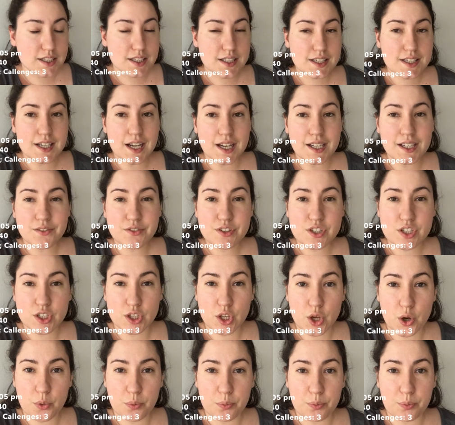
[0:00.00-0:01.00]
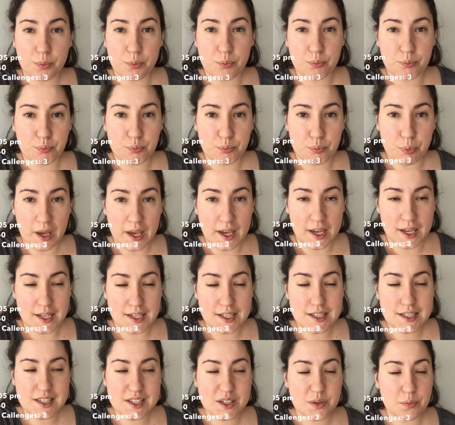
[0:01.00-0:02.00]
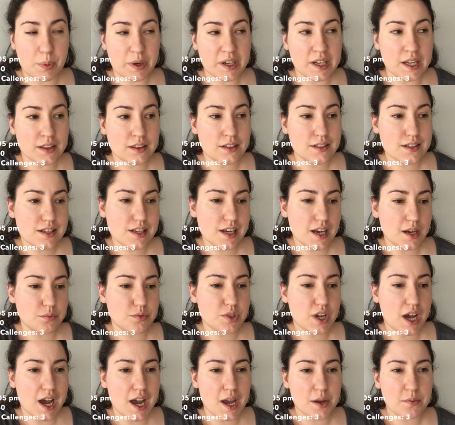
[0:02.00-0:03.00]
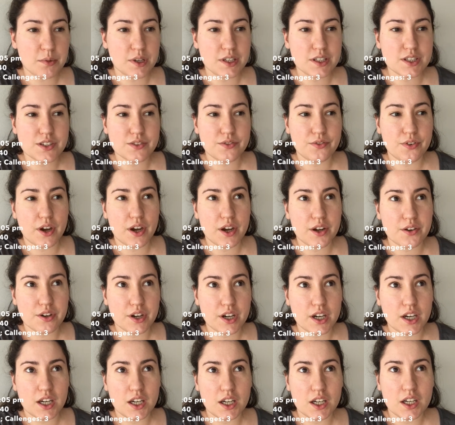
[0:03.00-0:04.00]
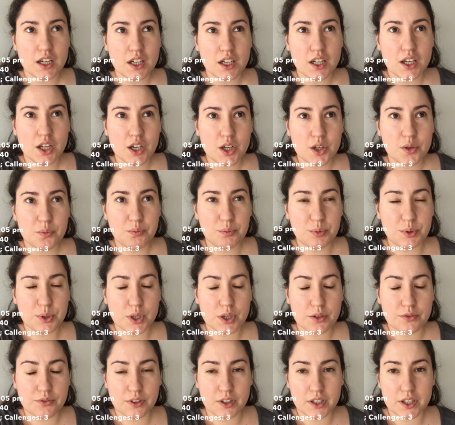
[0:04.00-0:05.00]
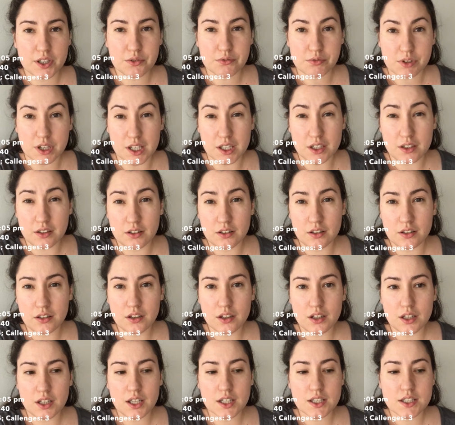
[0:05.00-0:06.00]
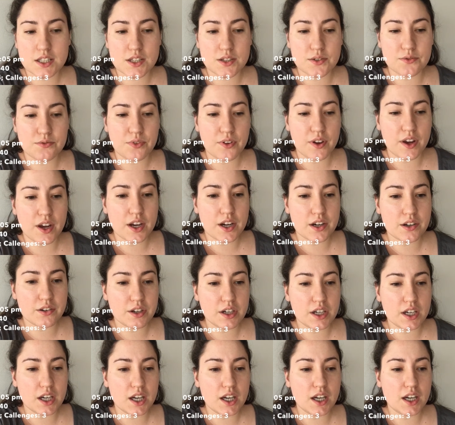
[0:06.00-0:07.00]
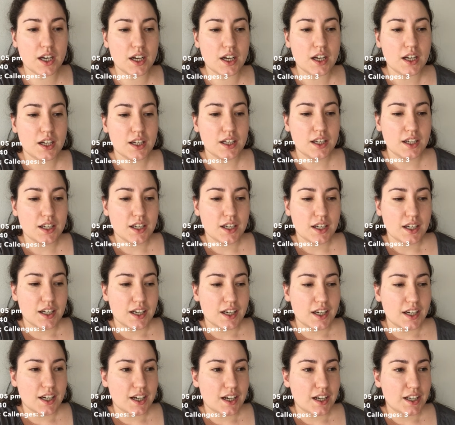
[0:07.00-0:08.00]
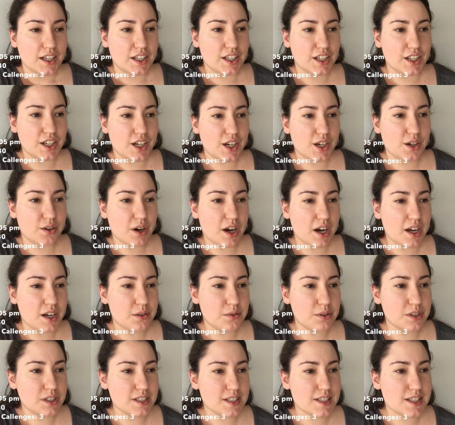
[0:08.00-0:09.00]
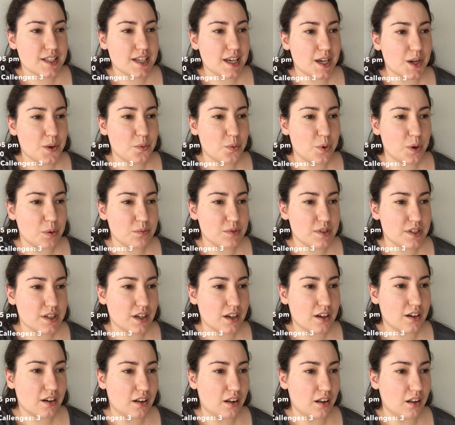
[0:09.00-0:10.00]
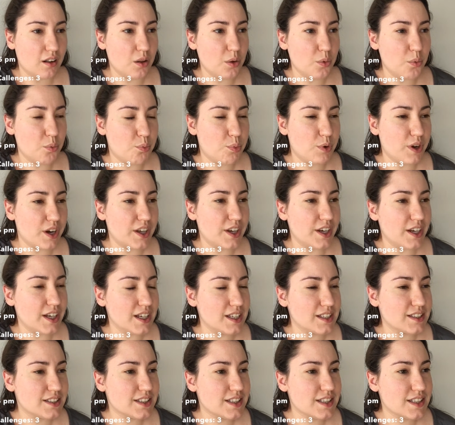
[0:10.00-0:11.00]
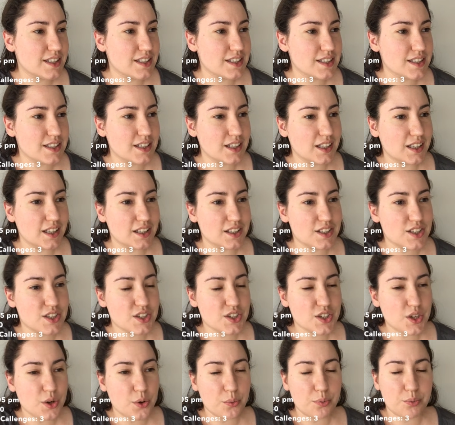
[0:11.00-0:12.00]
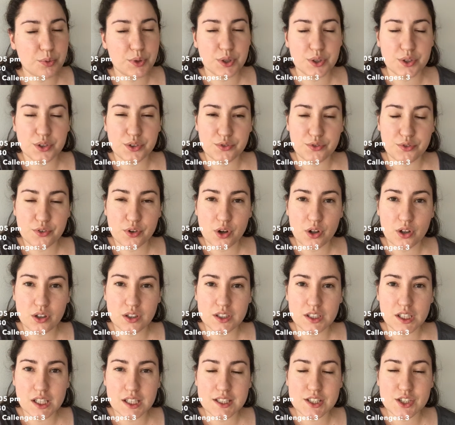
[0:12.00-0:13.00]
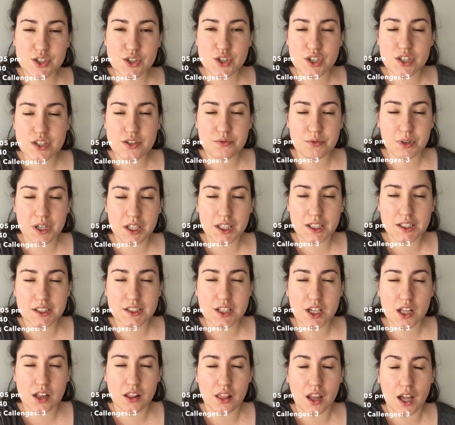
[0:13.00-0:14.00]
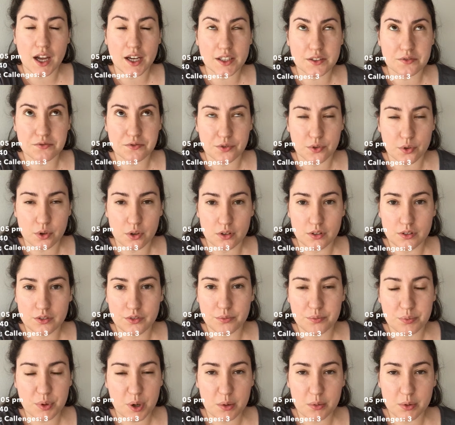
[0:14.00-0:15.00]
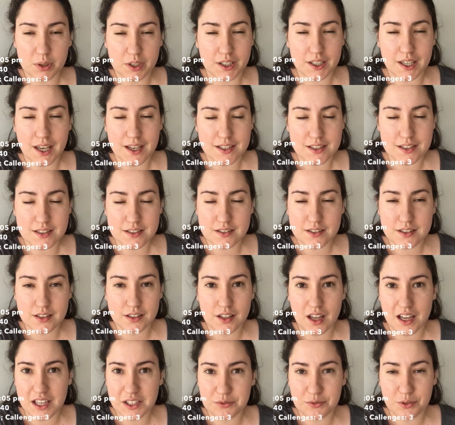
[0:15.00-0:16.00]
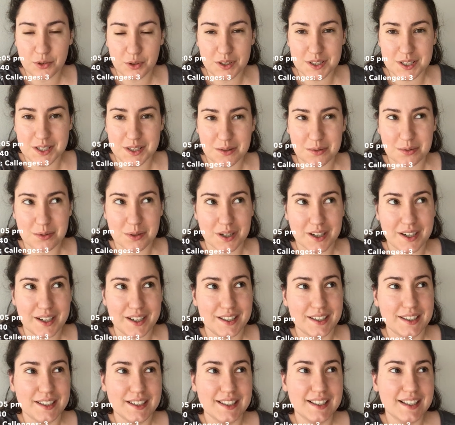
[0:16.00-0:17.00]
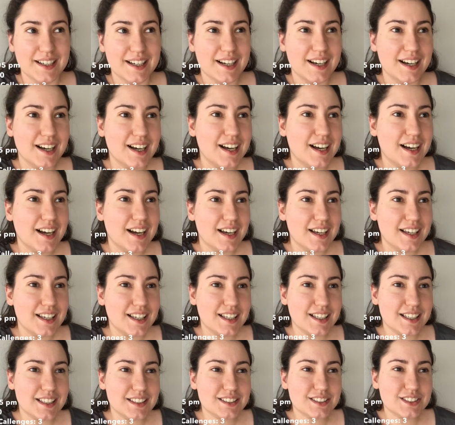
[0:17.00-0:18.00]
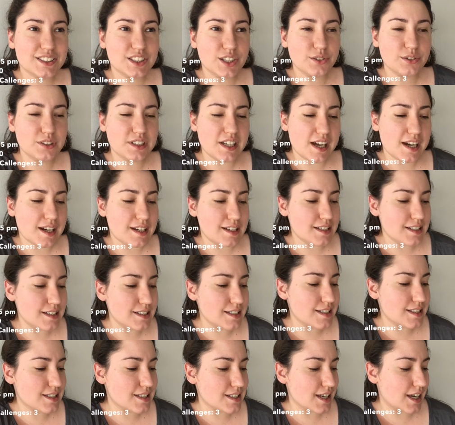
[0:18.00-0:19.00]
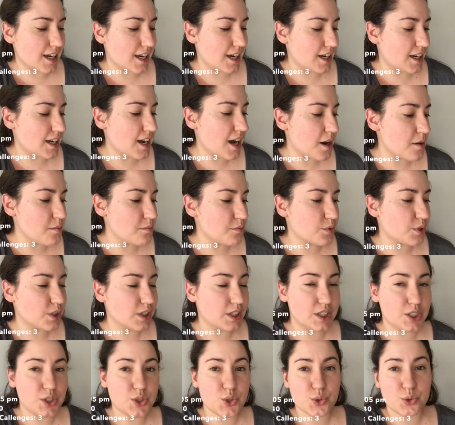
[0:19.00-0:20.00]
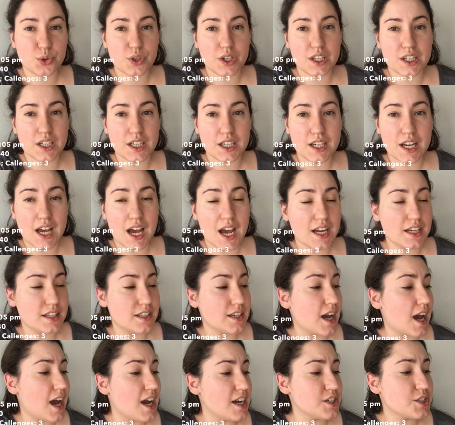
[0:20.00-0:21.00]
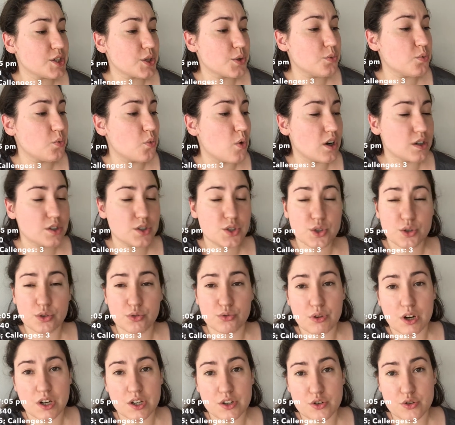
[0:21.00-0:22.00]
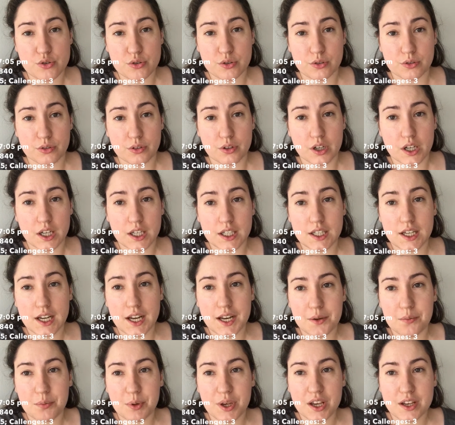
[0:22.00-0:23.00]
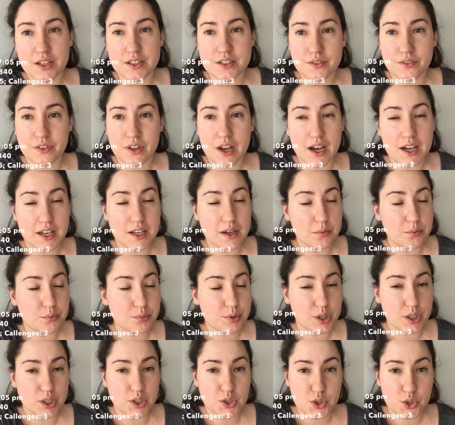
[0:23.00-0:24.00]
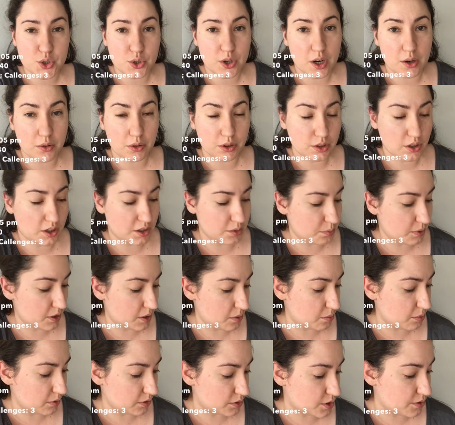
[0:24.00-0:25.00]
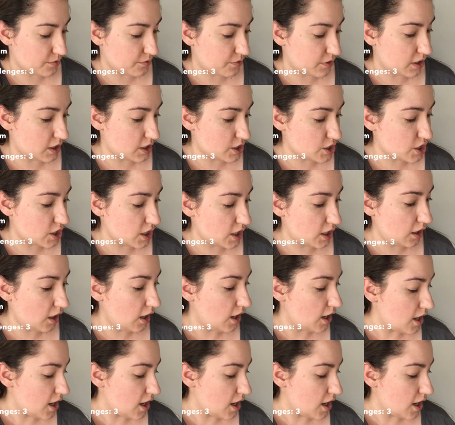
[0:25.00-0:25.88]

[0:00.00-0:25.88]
kind of slow paced, but at the same time, it's very beautifully written. It's very, you know, I don't want to say whimsical, but it's so beautiful. It's just really delightful. Probably, yes, delightful is the word. It's so nice, and I'm really enjoying it, and I don't want to rush through it. And because of that, I'm pretty sure I will not be able to finish it.